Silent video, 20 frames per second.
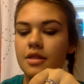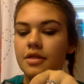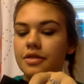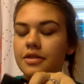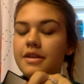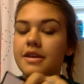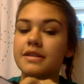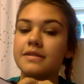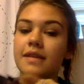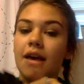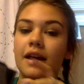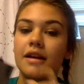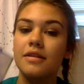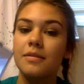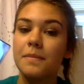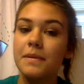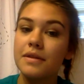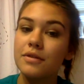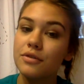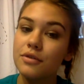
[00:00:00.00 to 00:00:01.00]
This has
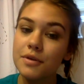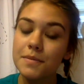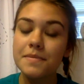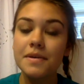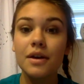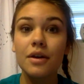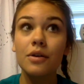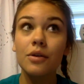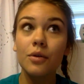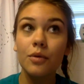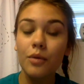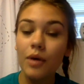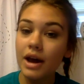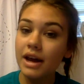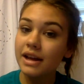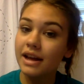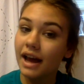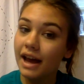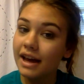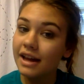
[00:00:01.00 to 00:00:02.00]
been duped
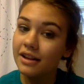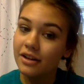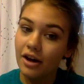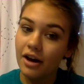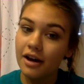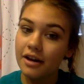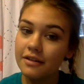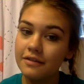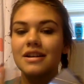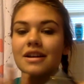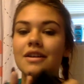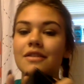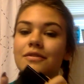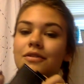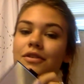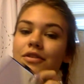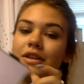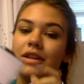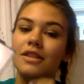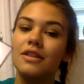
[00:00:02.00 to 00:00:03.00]
quite a lot
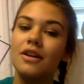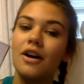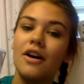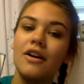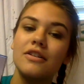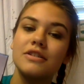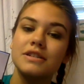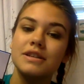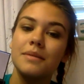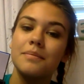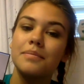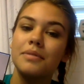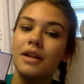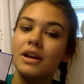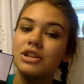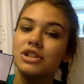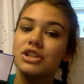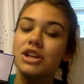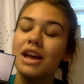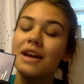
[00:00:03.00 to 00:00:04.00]
for the NARS
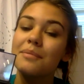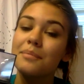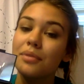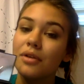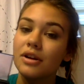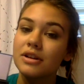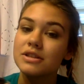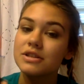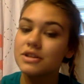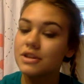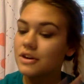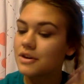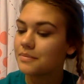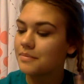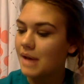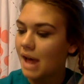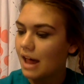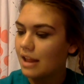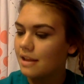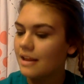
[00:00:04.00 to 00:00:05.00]
Blush and Bronzer
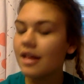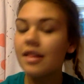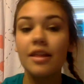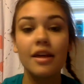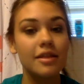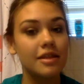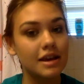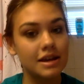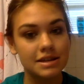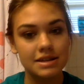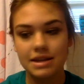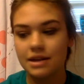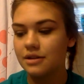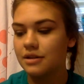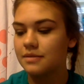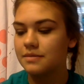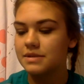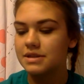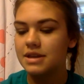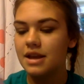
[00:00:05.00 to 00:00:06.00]
Palette that they sell
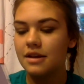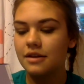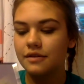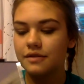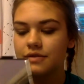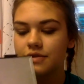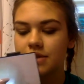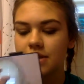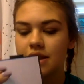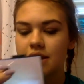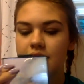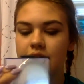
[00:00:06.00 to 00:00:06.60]
themselves